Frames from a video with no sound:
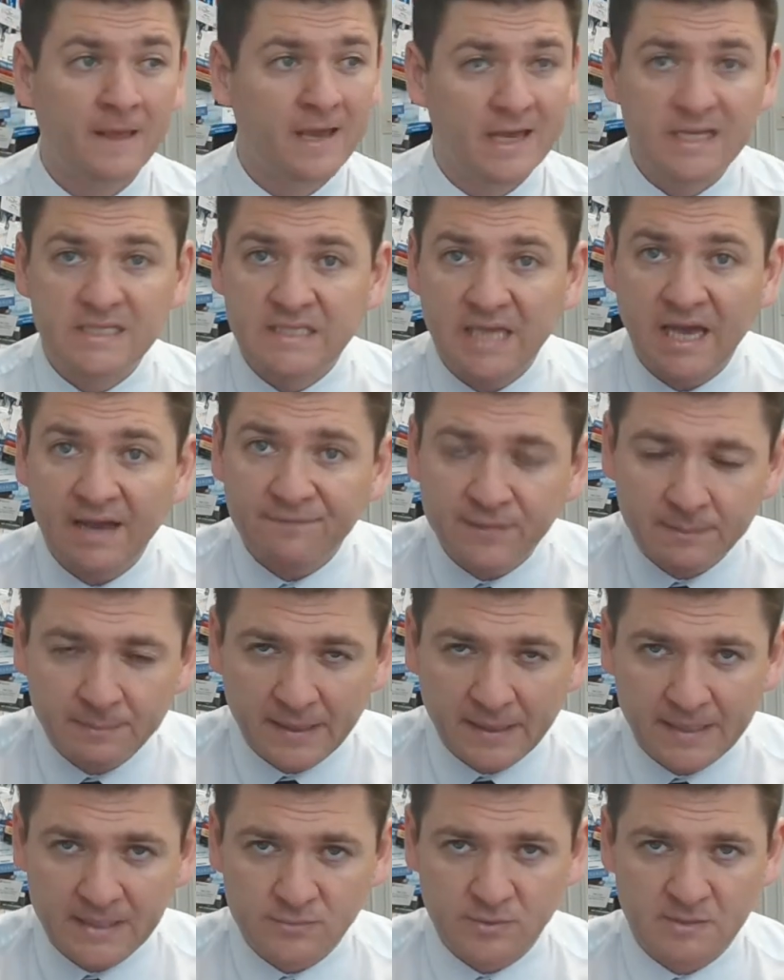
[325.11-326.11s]
It's
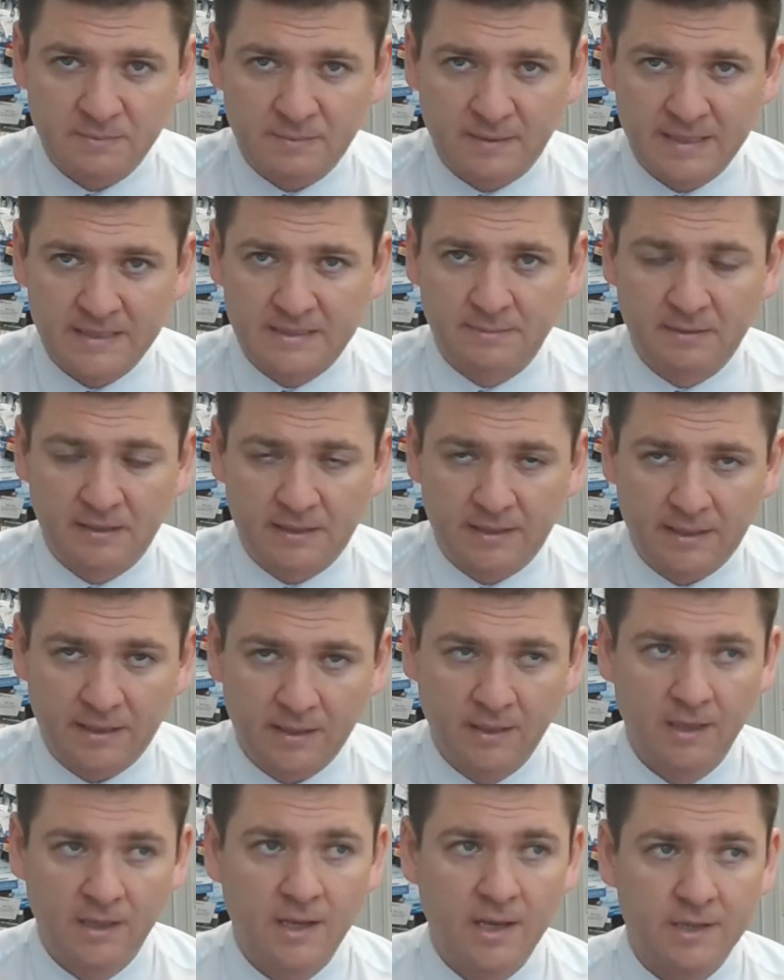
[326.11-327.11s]
everybody's
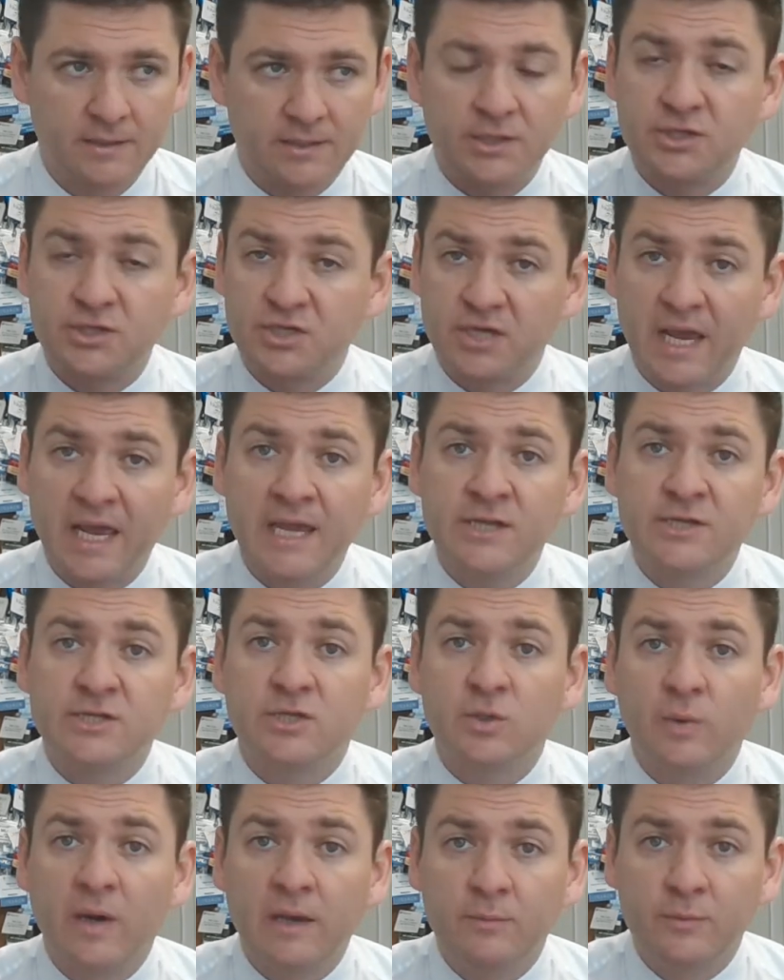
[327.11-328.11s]
responsibility to change
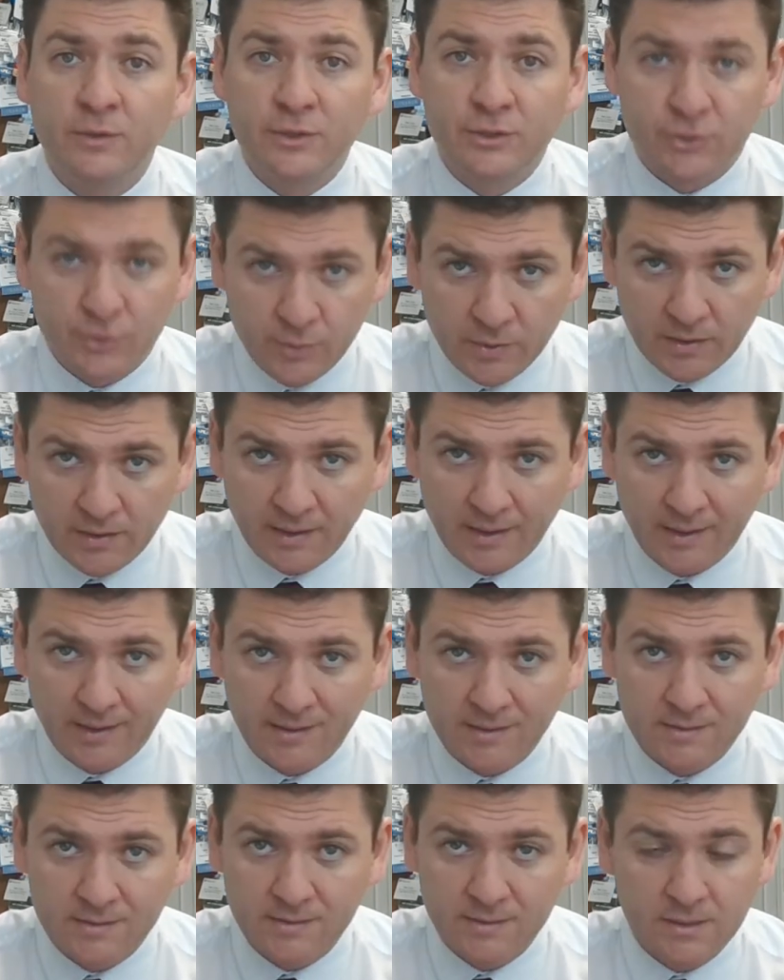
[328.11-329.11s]
the way we do
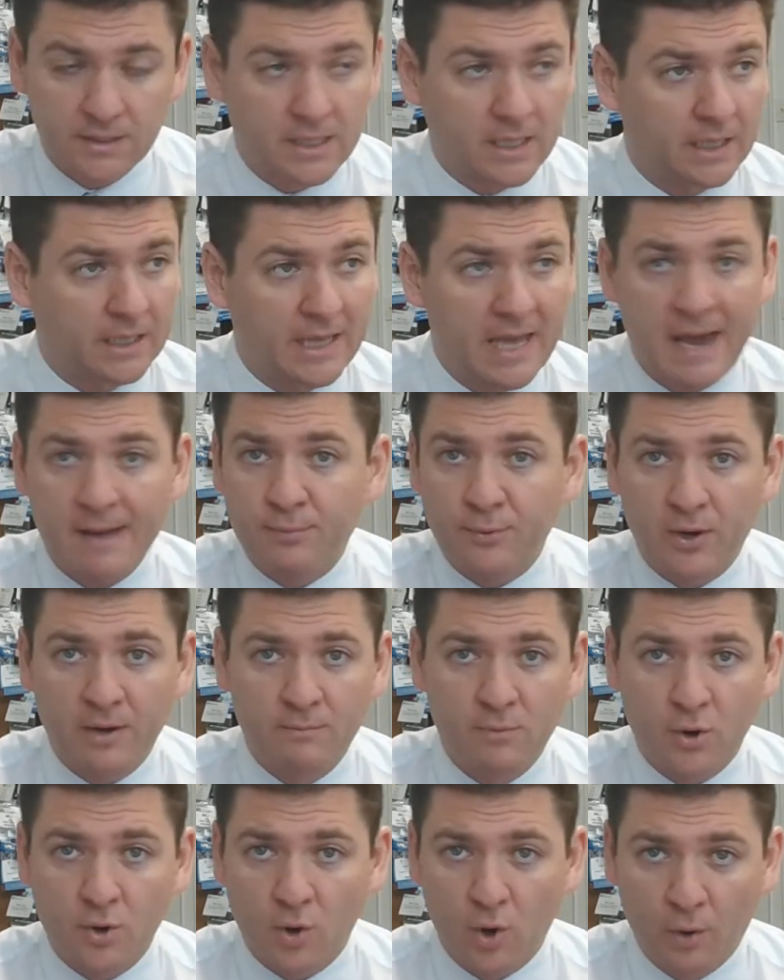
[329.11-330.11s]
things, to collaborate
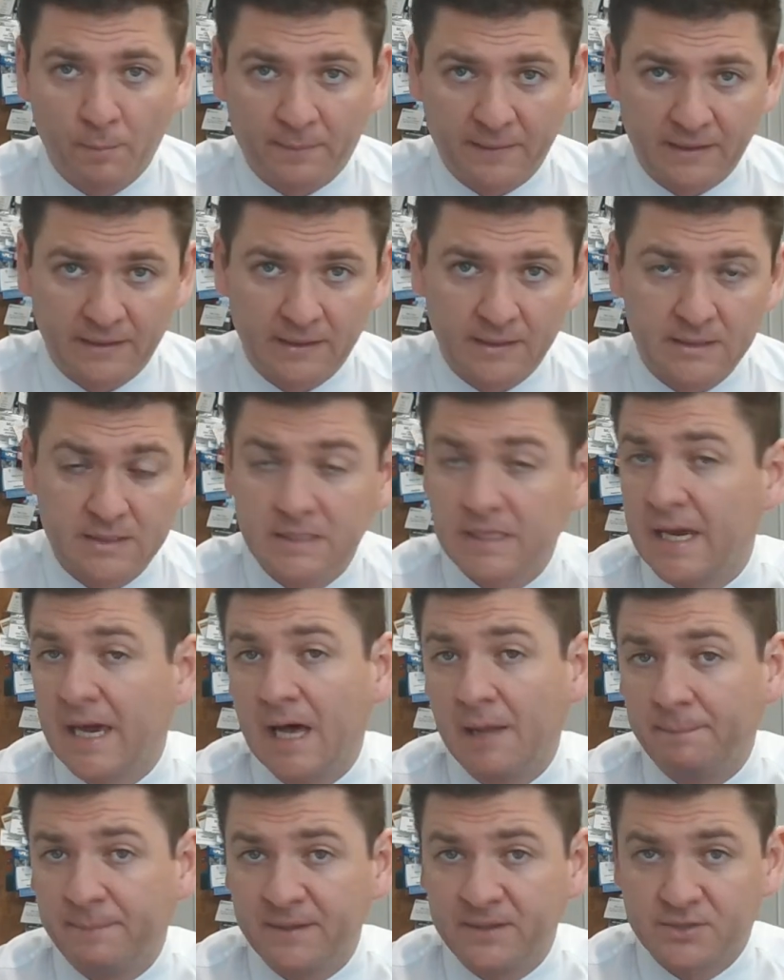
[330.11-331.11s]
more openly, to
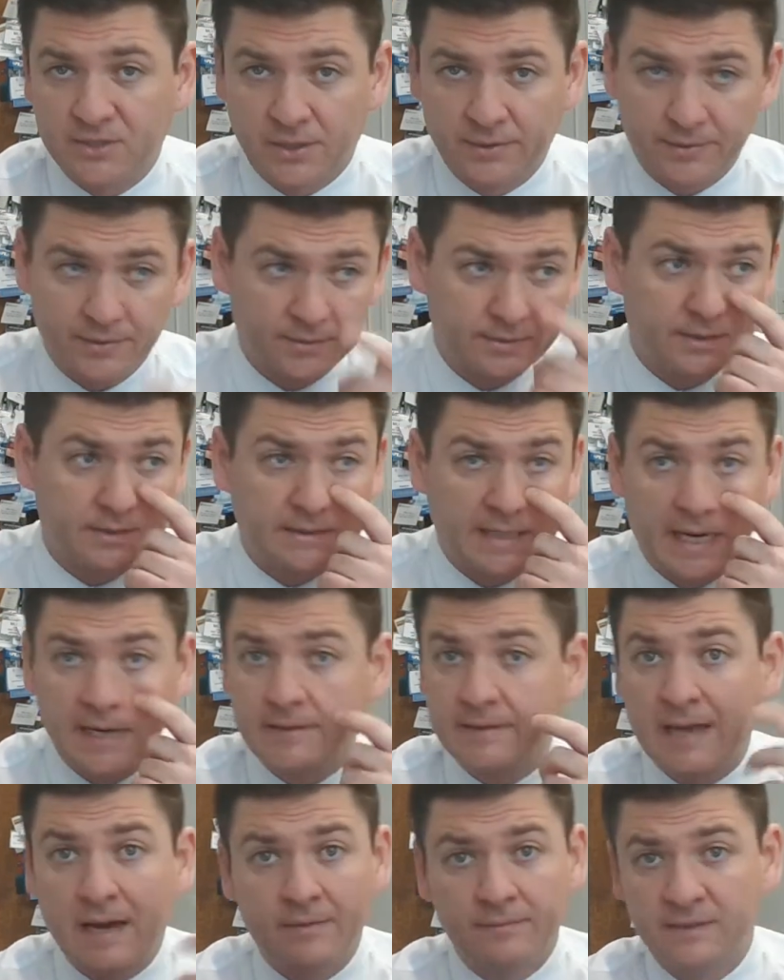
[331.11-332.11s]
help each other, to tear
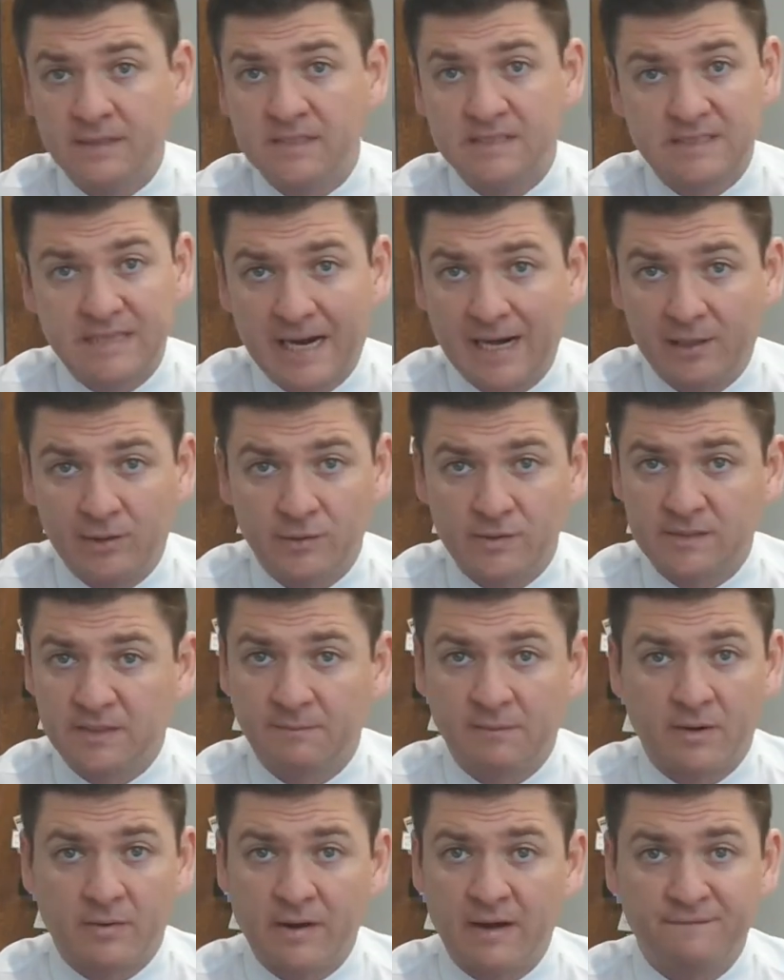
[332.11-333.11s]
down these silos that have
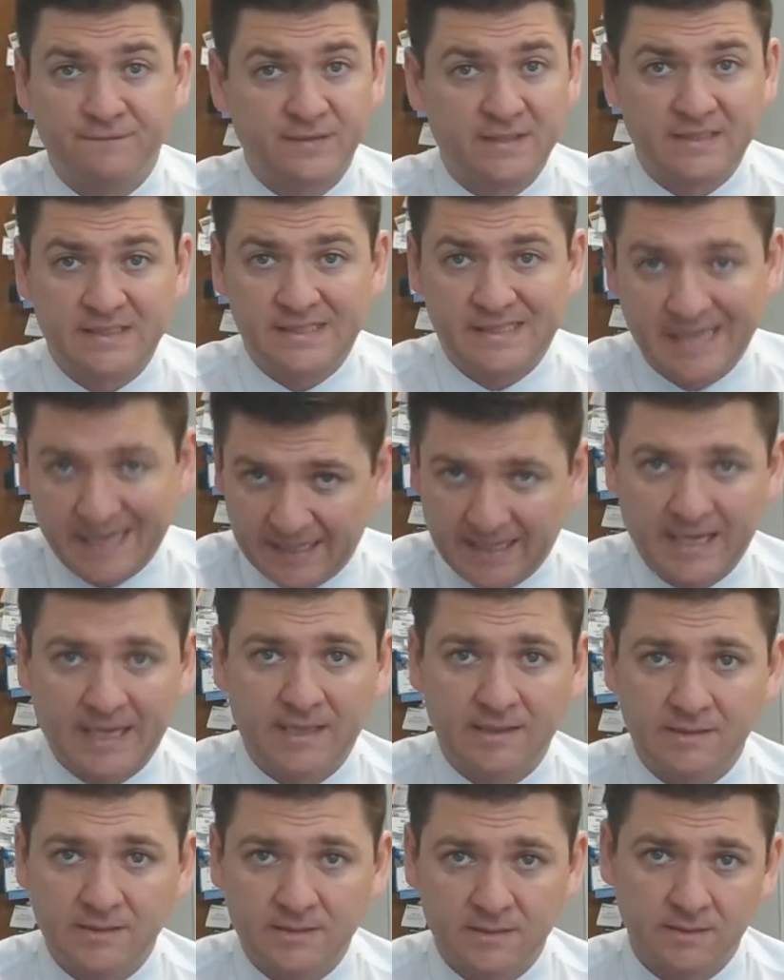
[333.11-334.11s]
been around for
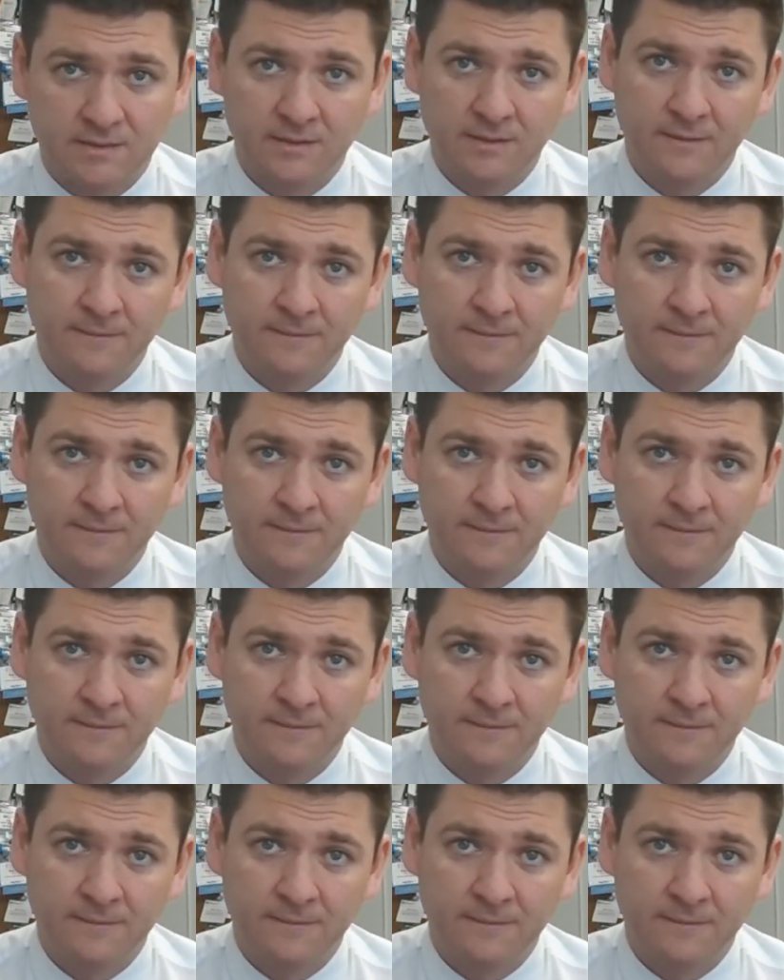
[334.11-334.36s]
decades,